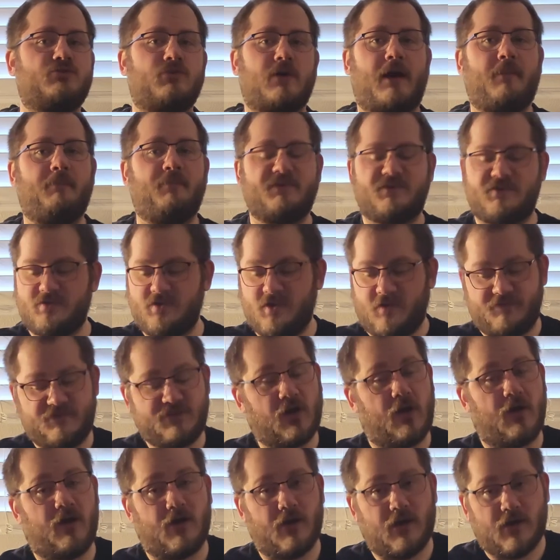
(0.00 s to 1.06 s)
drop of
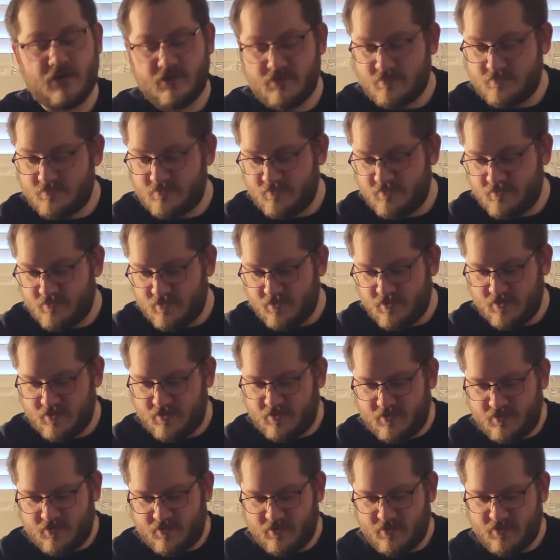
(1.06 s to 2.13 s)
tar.
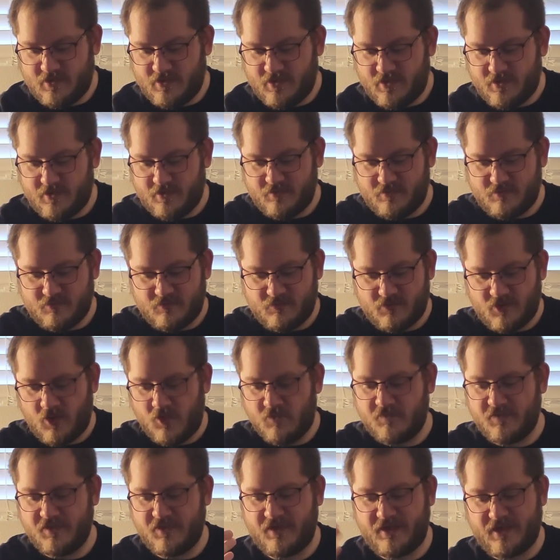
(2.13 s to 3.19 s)
And it,
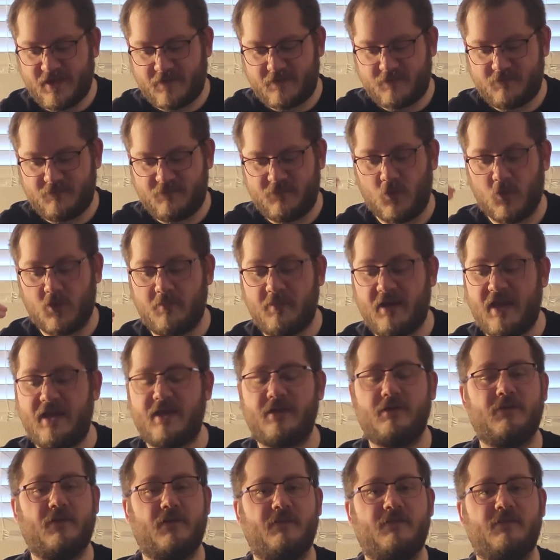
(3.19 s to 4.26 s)
over the next 4
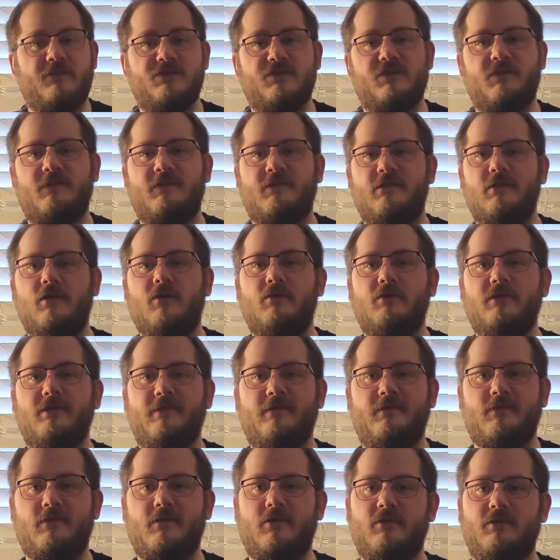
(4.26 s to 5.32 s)
panels, it just
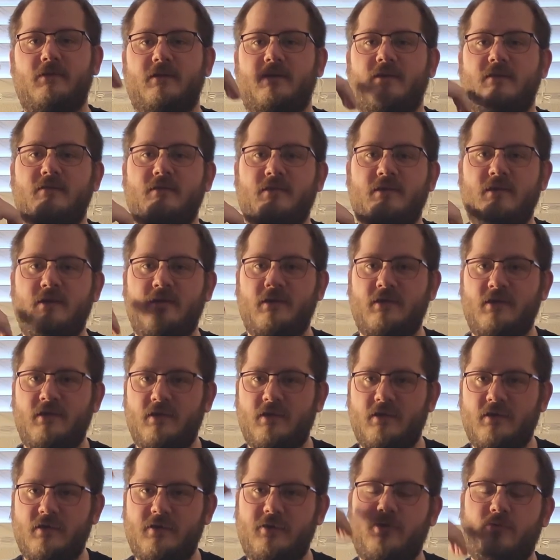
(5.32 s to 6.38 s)
slowly
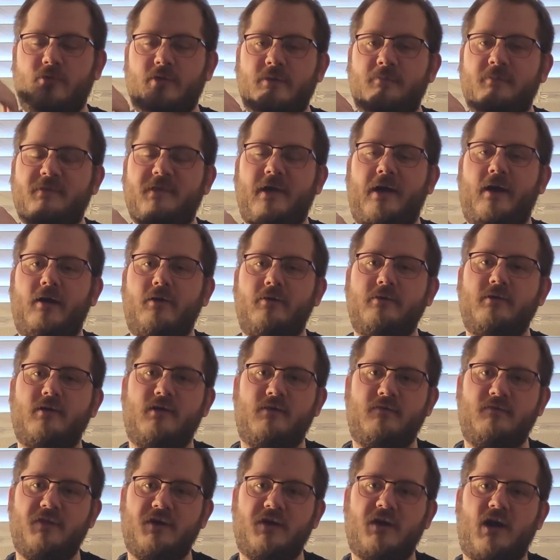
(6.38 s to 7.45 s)
creeps out
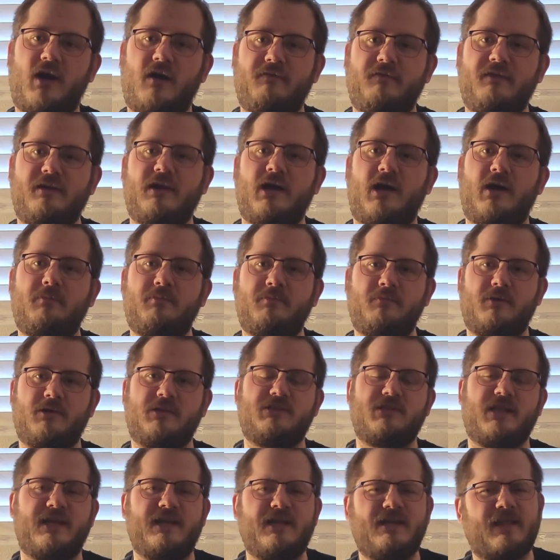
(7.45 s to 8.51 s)
of the coffee cup,
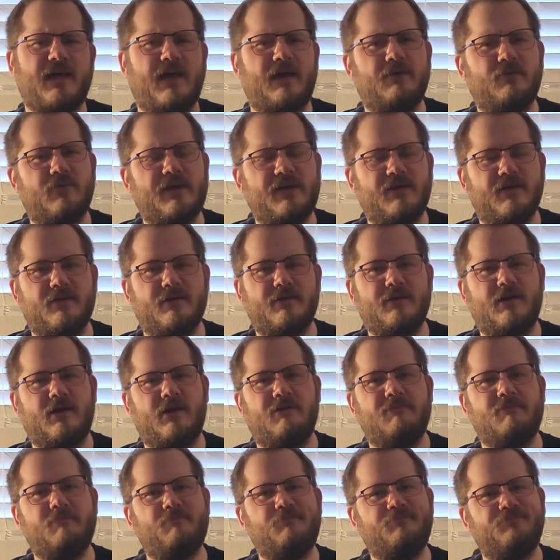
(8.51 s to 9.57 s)
much like that weird
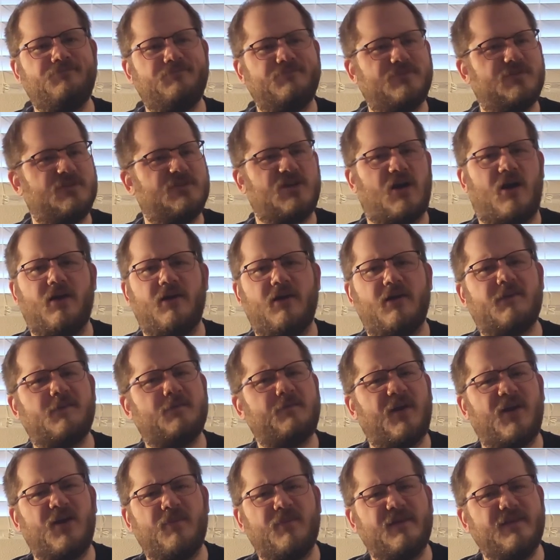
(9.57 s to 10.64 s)
tar
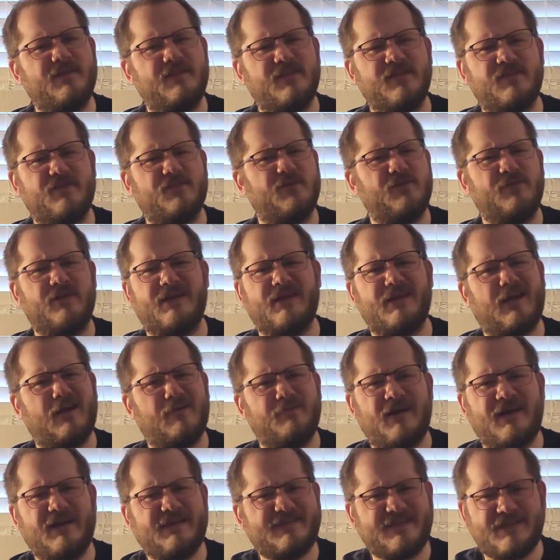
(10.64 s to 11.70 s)
experiment that they're doing at
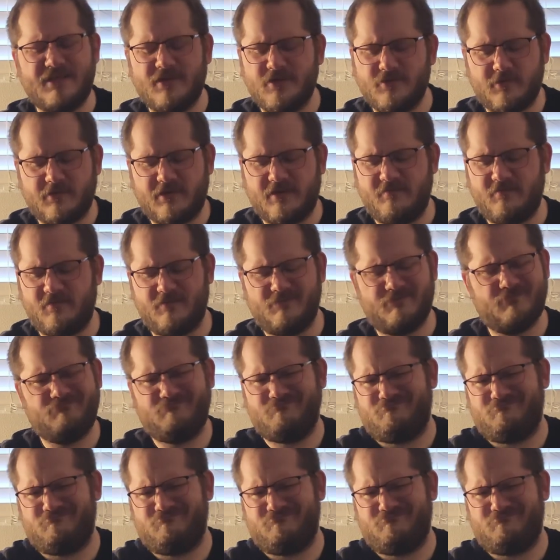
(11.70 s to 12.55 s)
MIT or whatever.